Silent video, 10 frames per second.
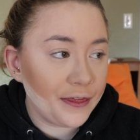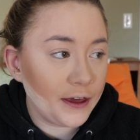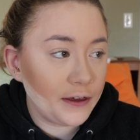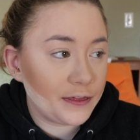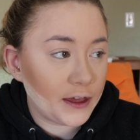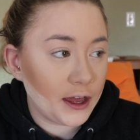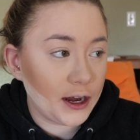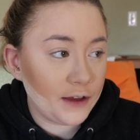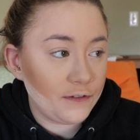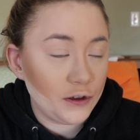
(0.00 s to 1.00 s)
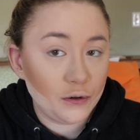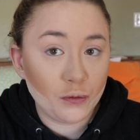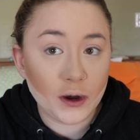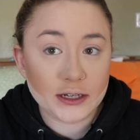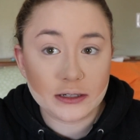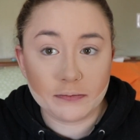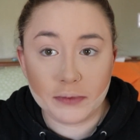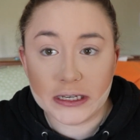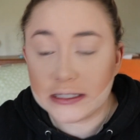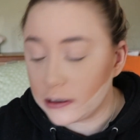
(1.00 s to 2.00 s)
think that if you want to
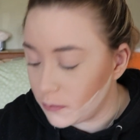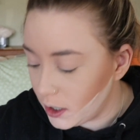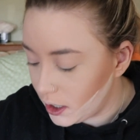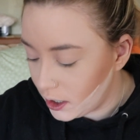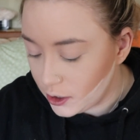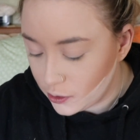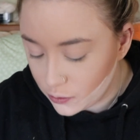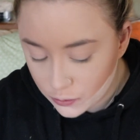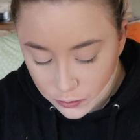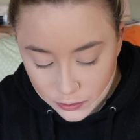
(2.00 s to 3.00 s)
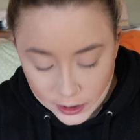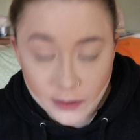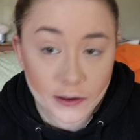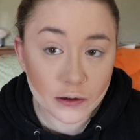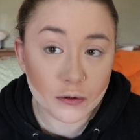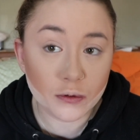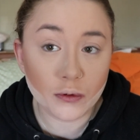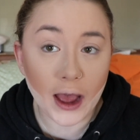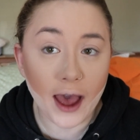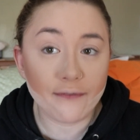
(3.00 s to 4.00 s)
be somewhere and you think that you
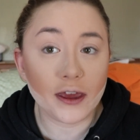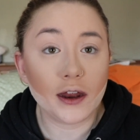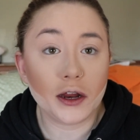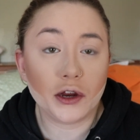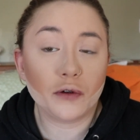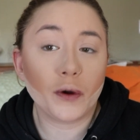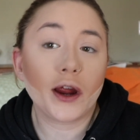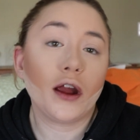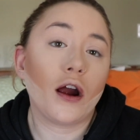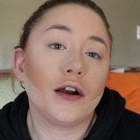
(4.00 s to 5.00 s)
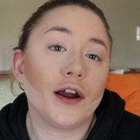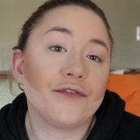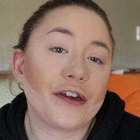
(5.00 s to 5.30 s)
have it and you're working hard enough,